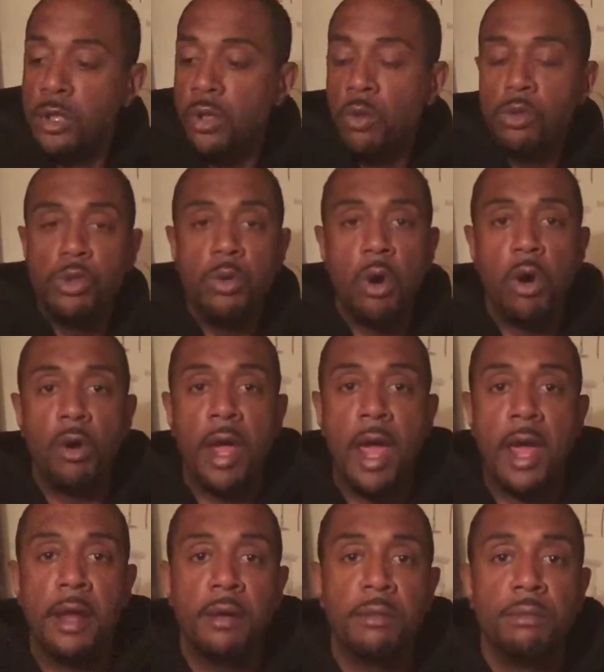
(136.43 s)
told you all
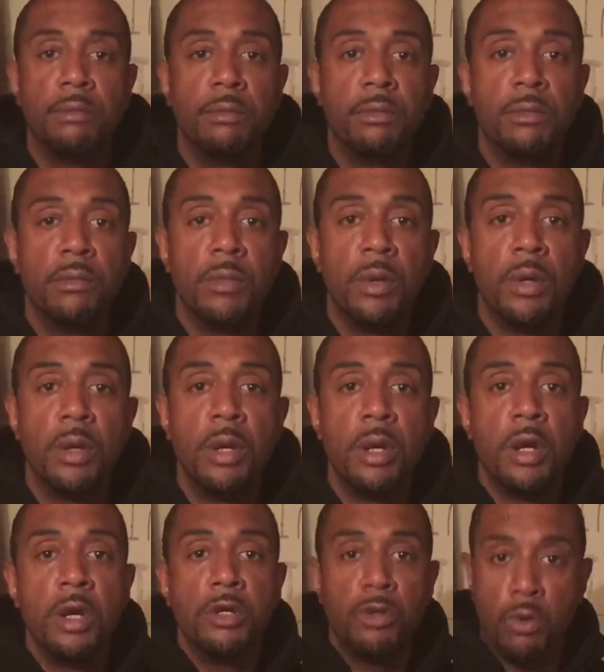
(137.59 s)
that.
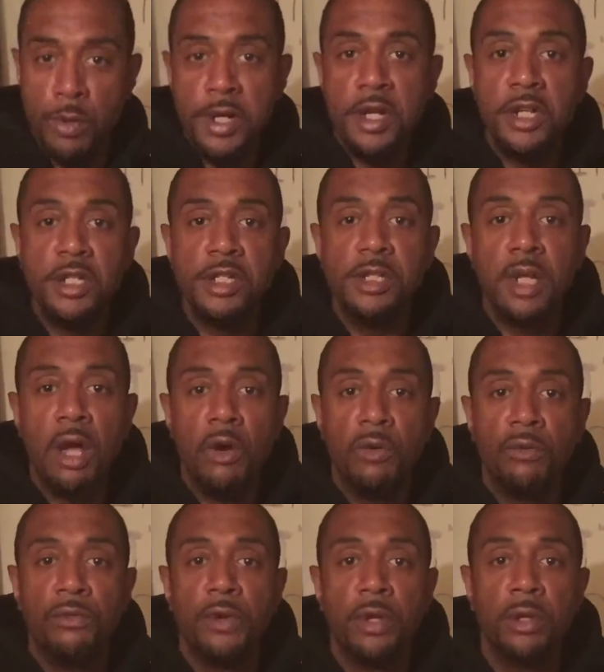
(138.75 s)
Read it yourself.
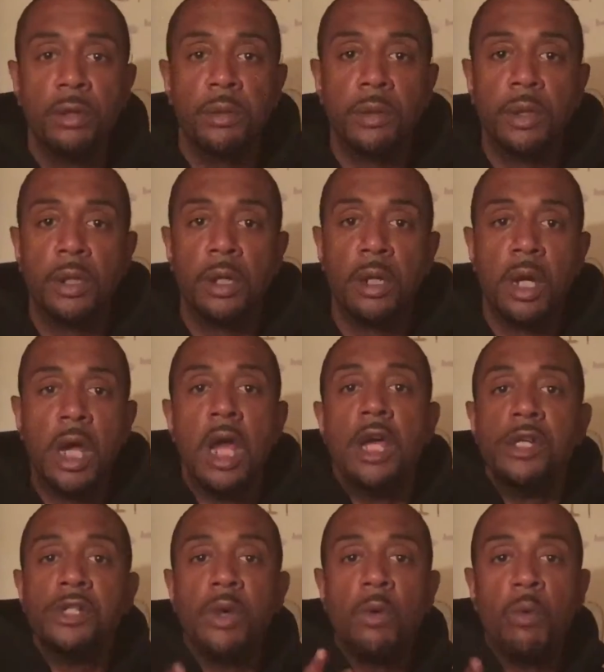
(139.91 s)

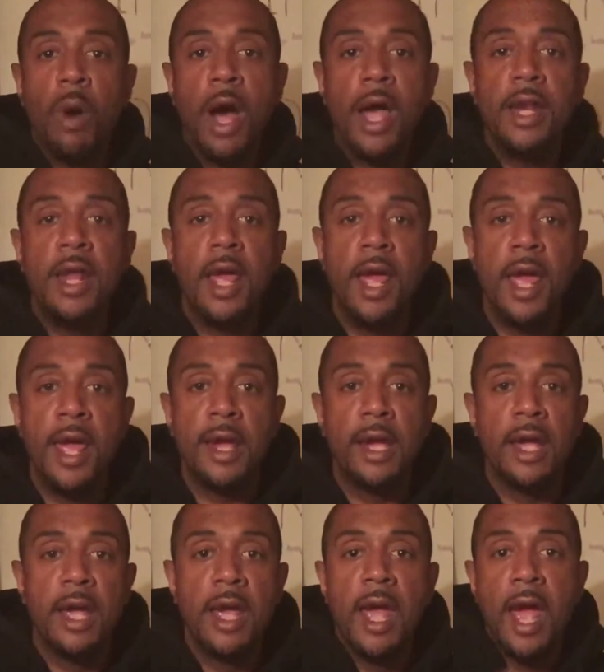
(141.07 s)
So why in the heck
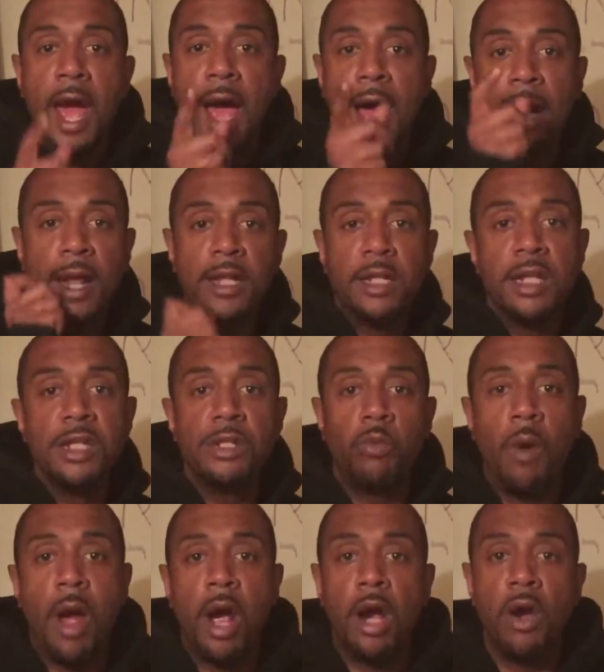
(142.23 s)
I let this
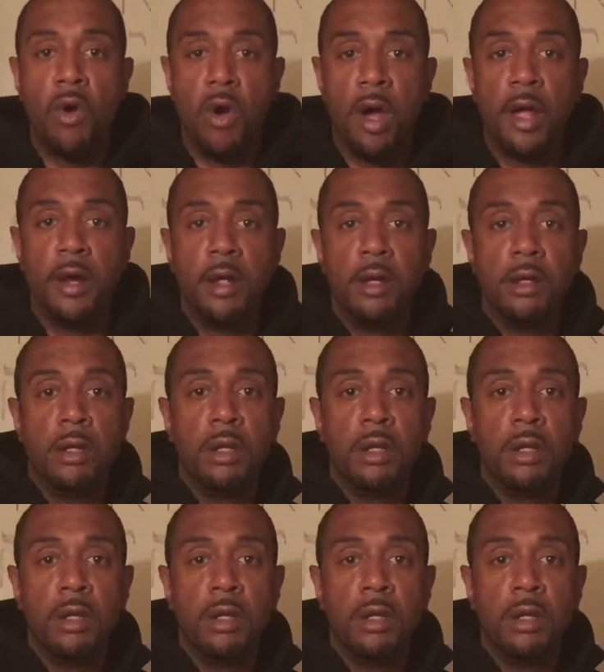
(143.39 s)
rock on